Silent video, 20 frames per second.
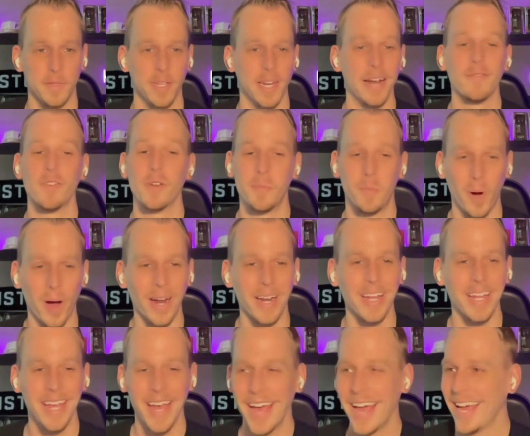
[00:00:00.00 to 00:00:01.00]
everybody
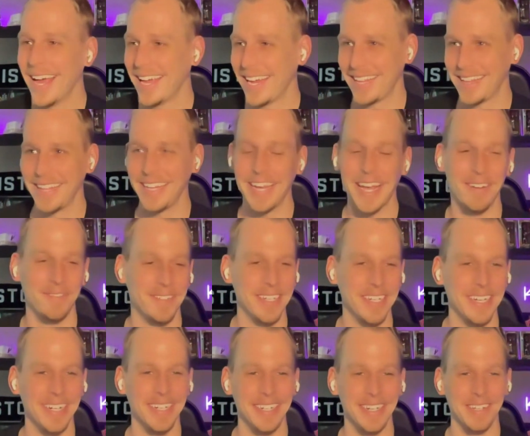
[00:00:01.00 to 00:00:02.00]
in the F T N
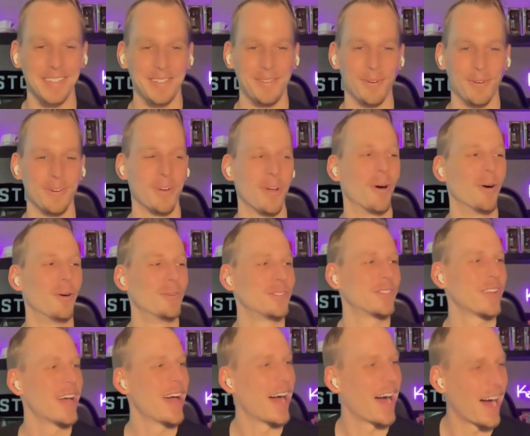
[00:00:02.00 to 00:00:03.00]
Discord knows
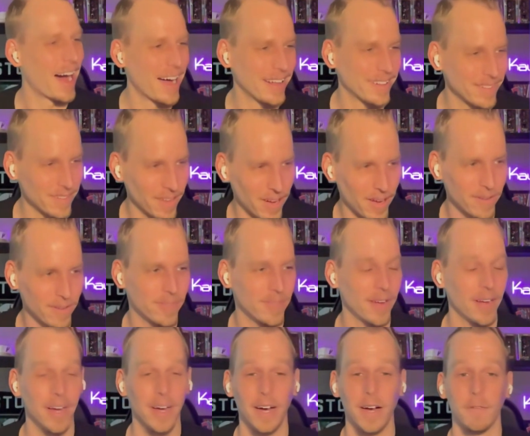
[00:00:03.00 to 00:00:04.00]
I love.
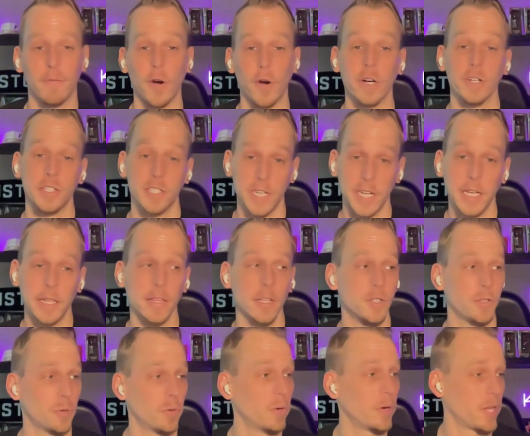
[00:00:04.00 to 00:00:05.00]
Uh, first, in the
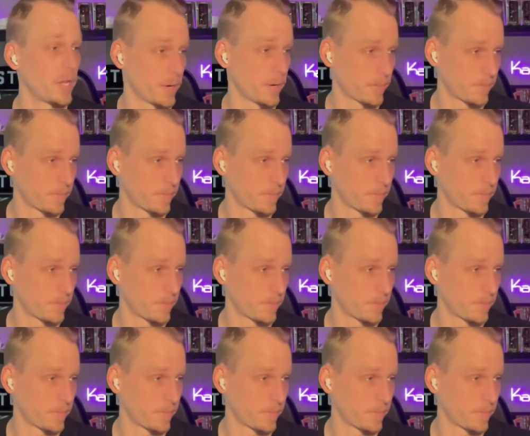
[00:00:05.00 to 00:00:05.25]
tool here,